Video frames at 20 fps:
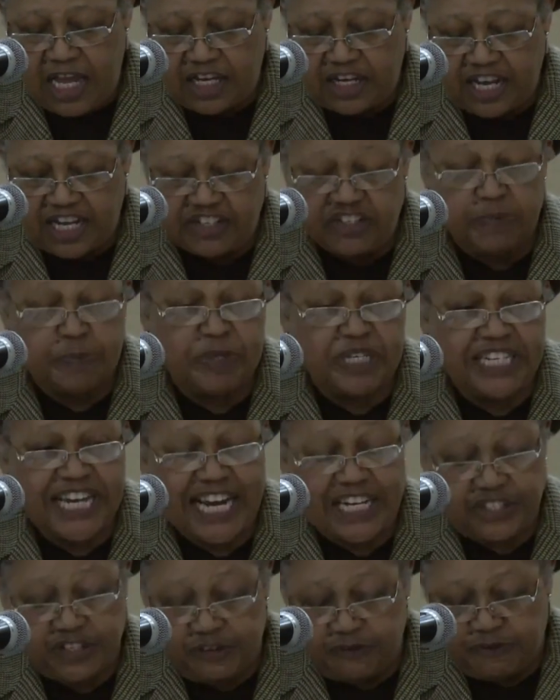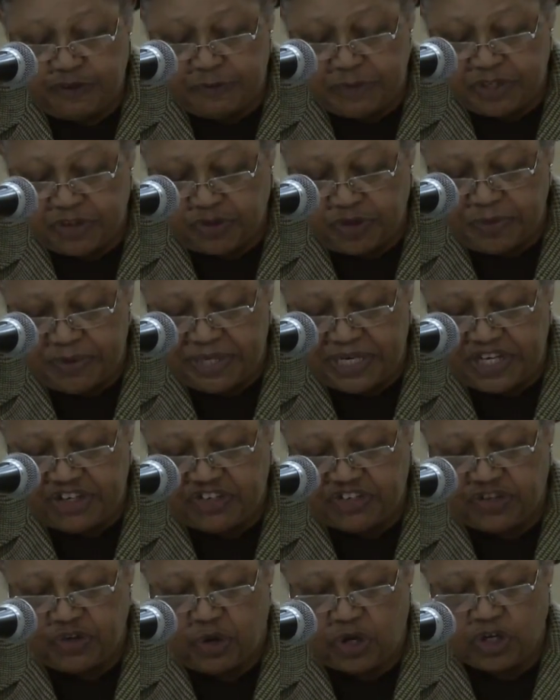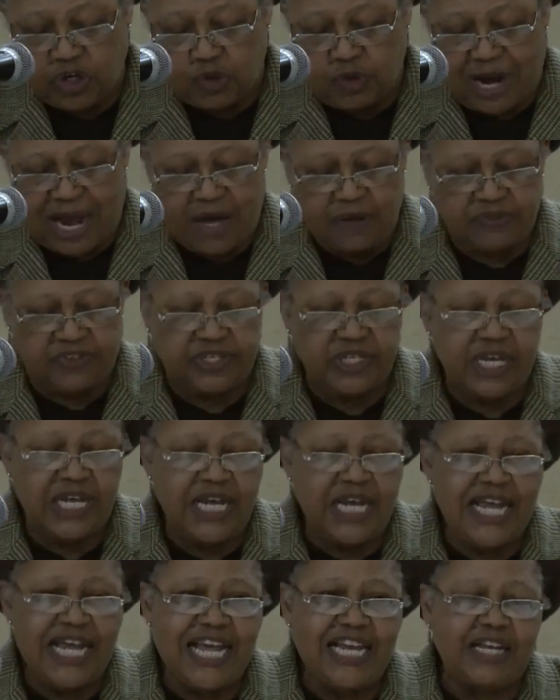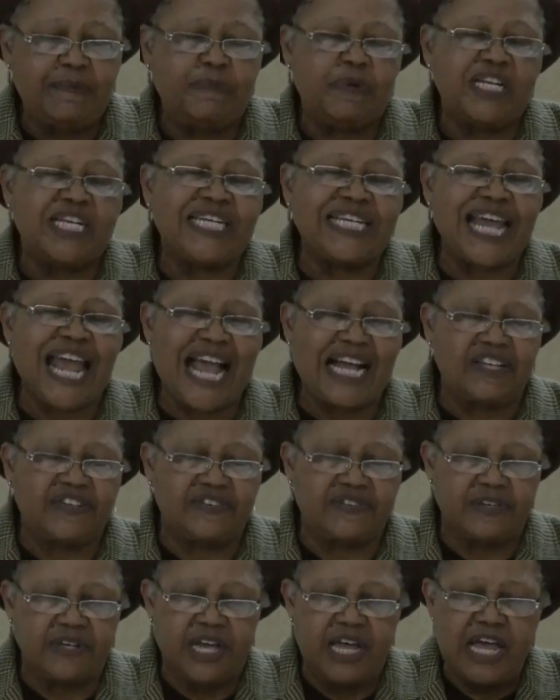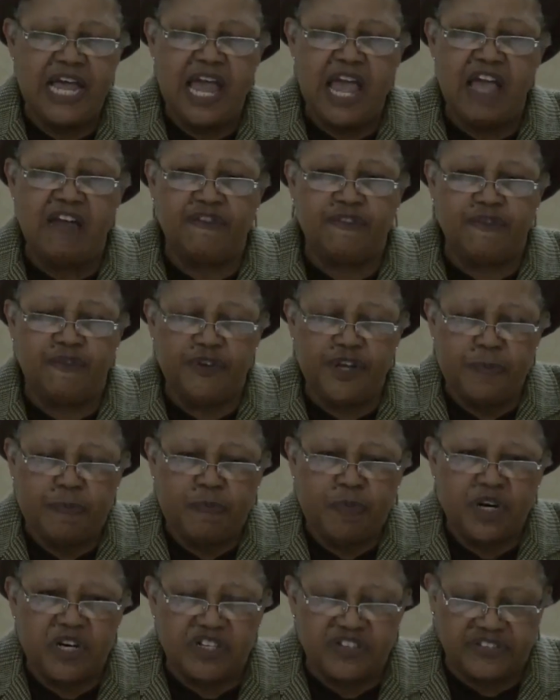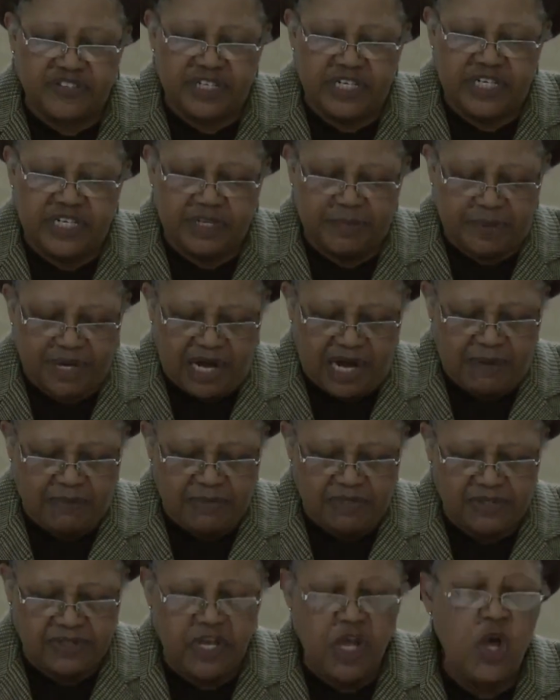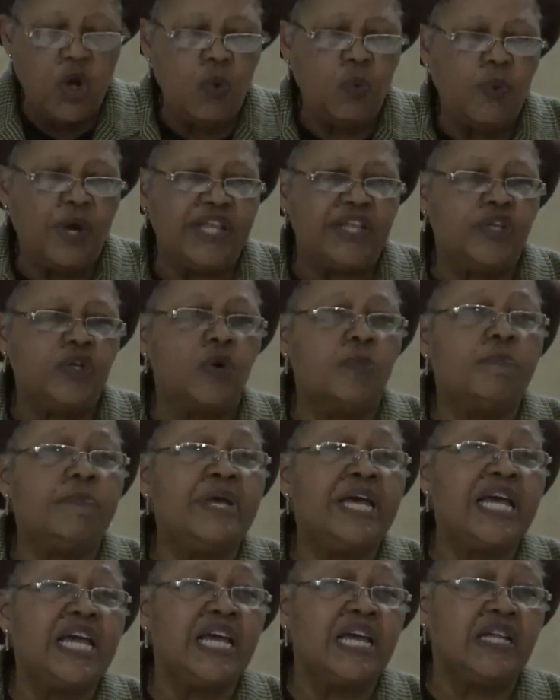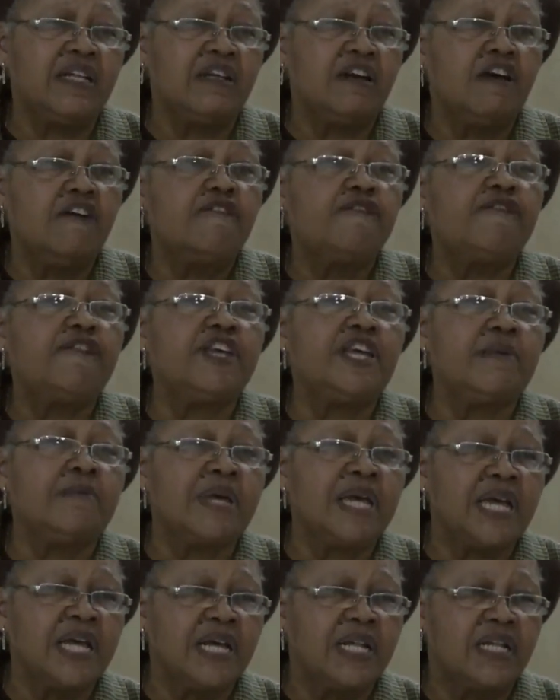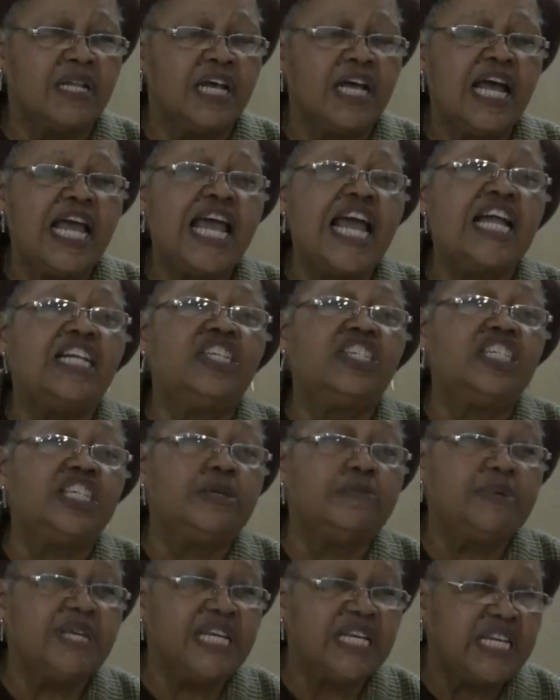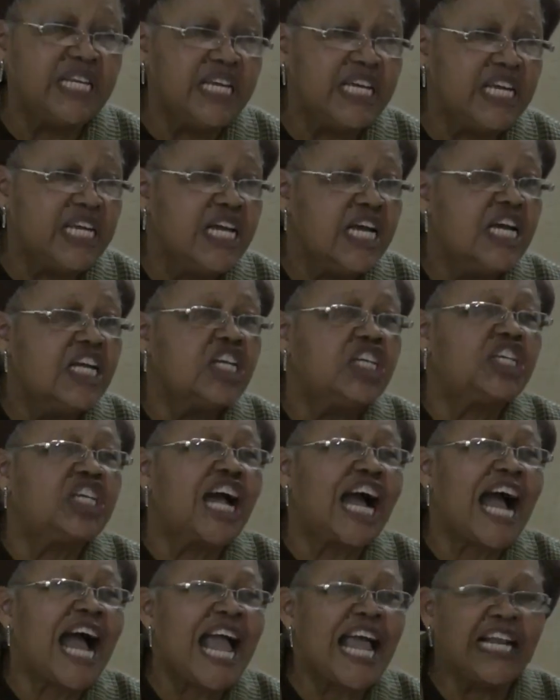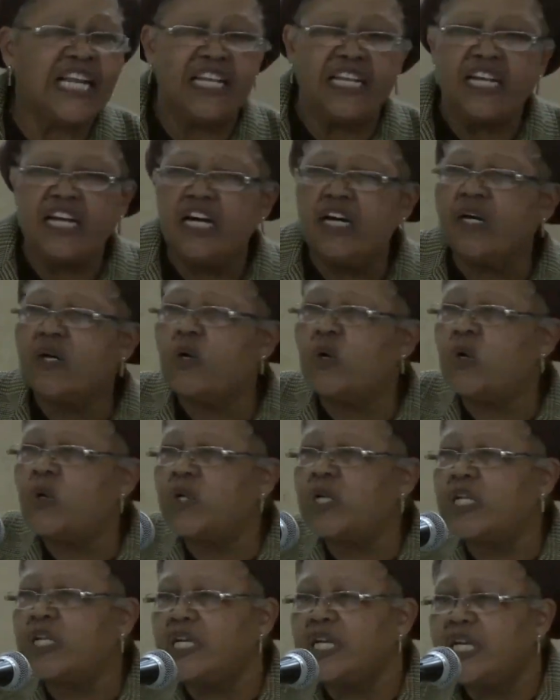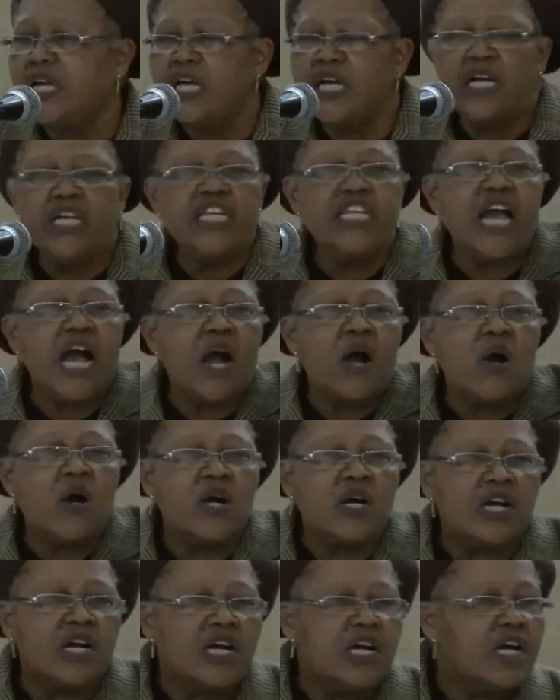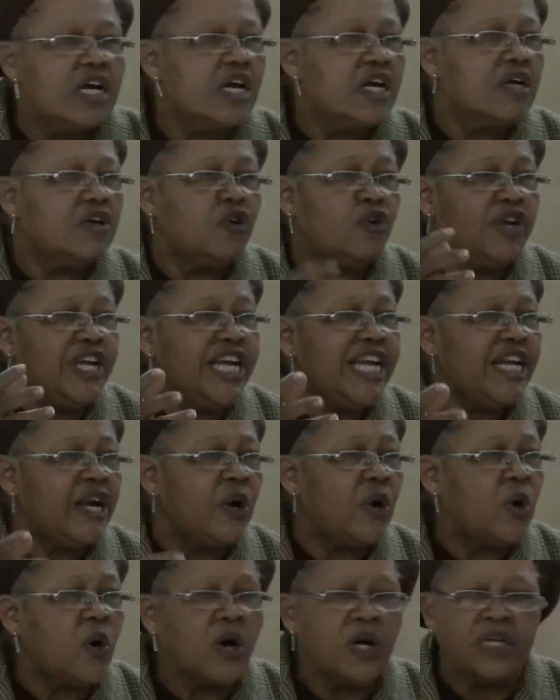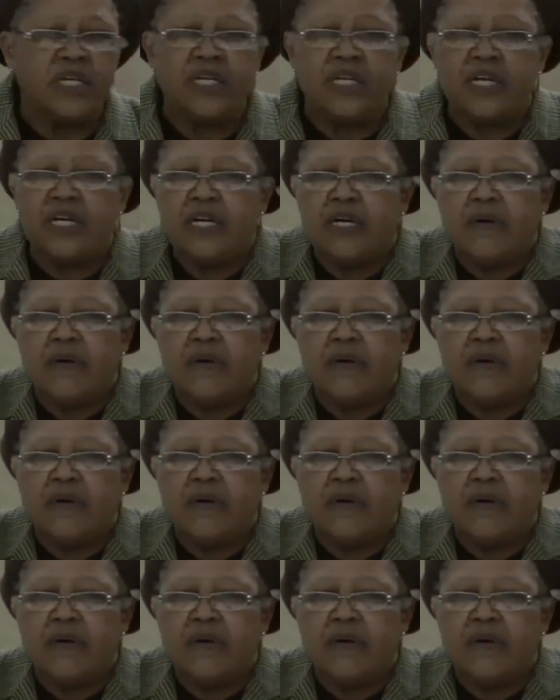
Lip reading: it's a protection from discrimination on the grounds. It protects every person in the Bahamas, whether you're male, female, LGBT, child, old, young, greenhorn,